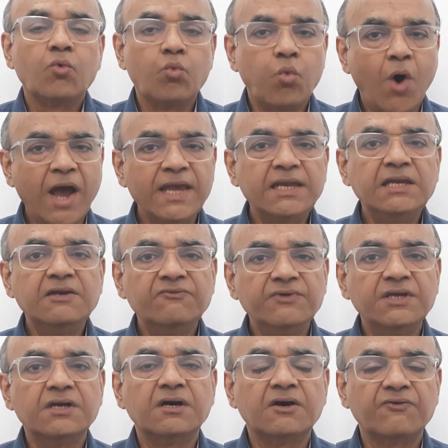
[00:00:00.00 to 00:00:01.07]
while
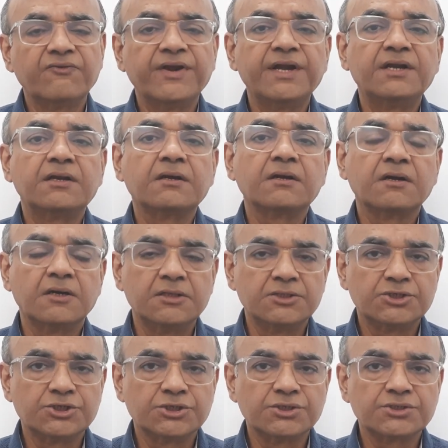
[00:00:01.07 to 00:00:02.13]
we await
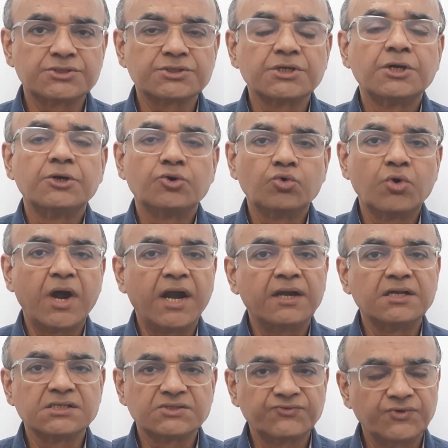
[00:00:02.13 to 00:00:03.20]
cultures to guide
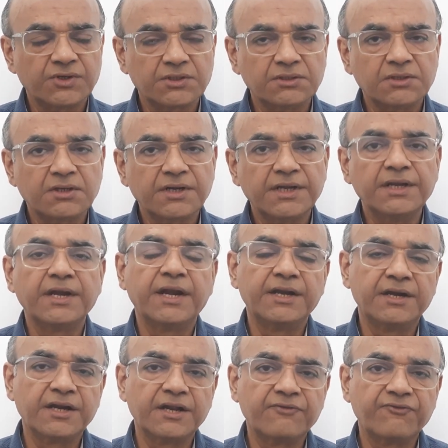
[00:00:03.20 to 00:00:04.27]
us further in
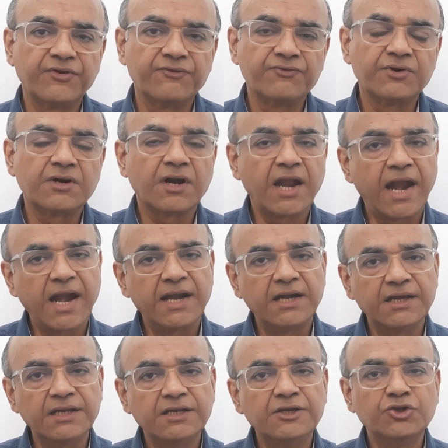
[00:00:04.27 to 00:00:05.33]
enteric fever and
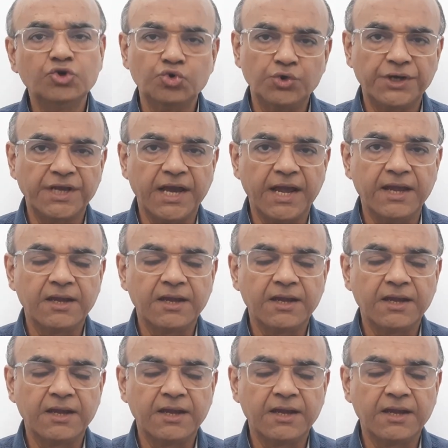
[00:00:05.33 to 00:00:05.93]
in UTI.